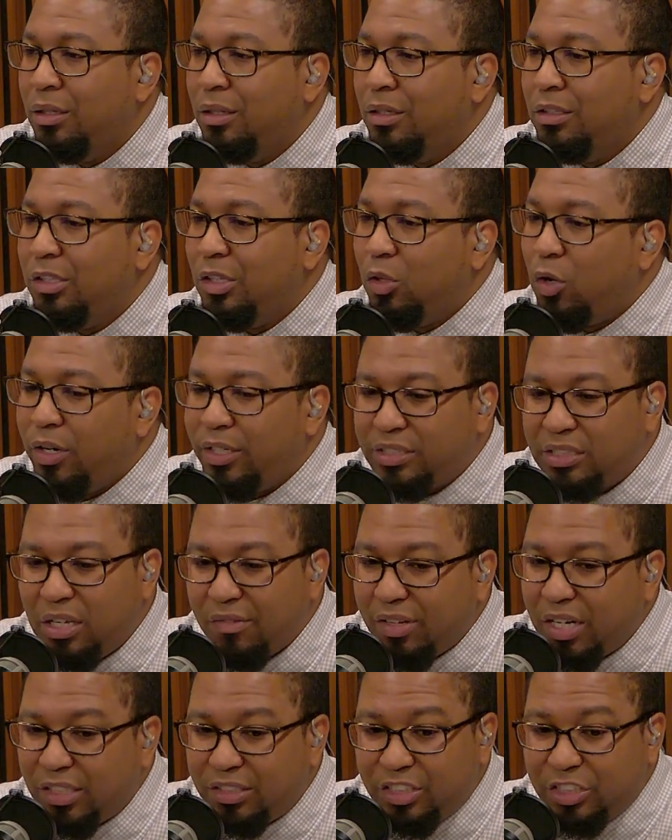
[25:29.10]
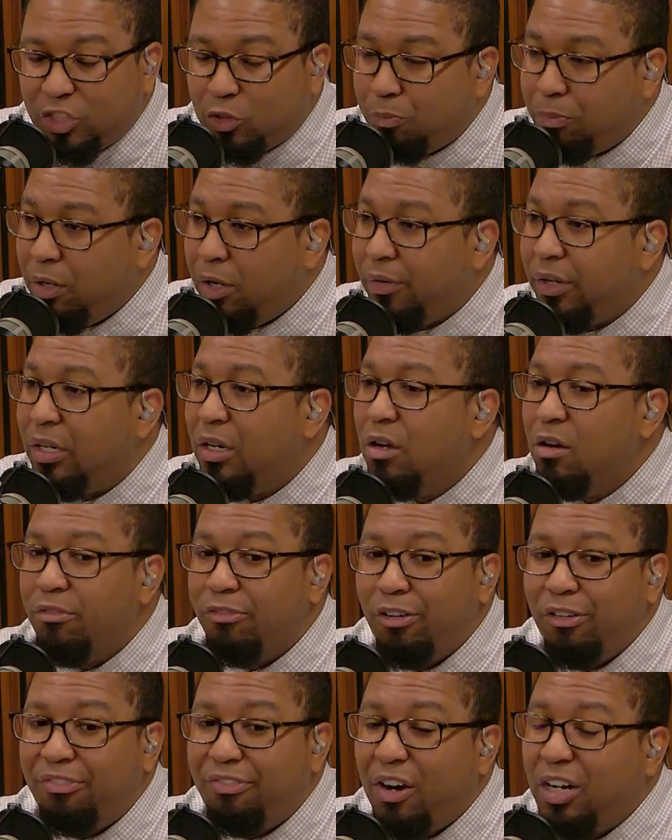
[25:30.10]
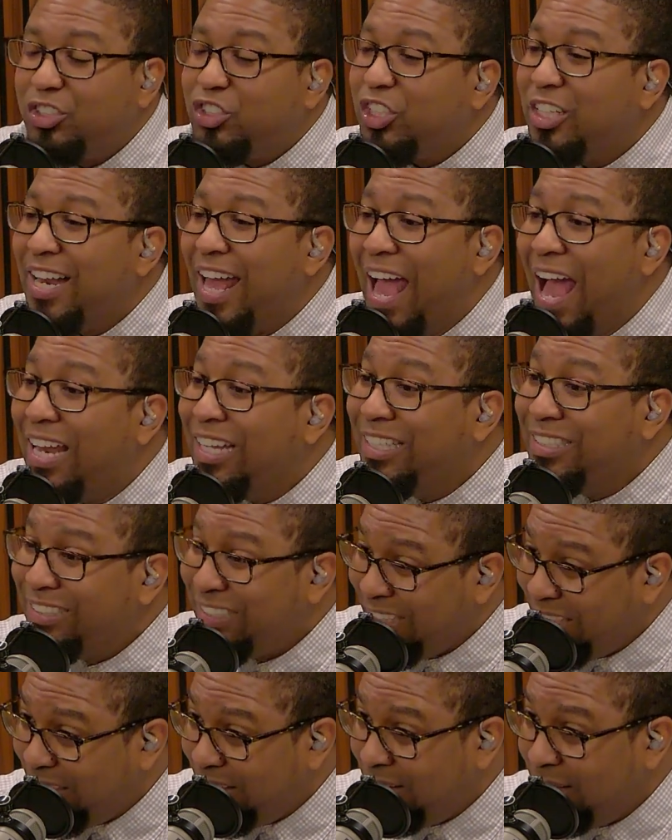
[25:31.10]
The Lord has given us His Spirit for functionality.